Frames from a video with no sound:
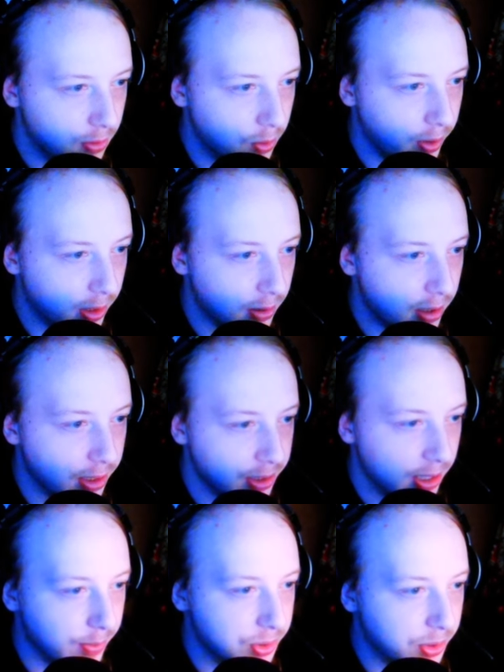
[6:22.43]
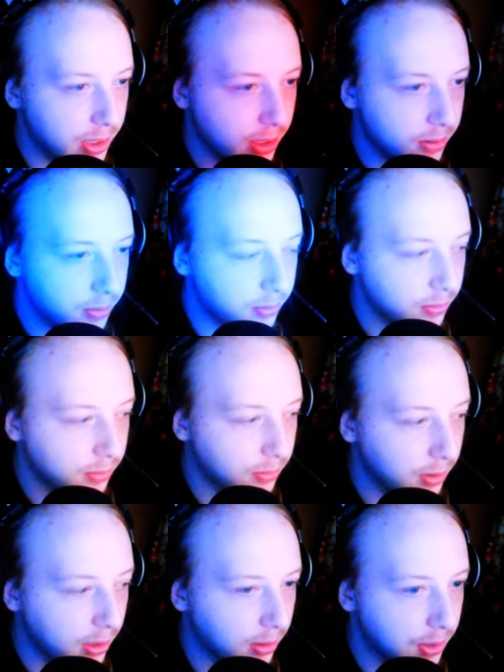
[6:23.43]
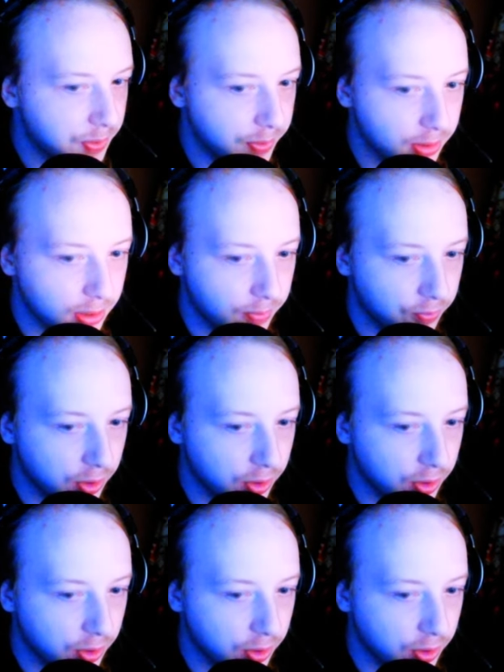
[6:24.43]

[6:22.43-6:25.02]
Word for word: Doing a lot of damage right now. I gotta spend time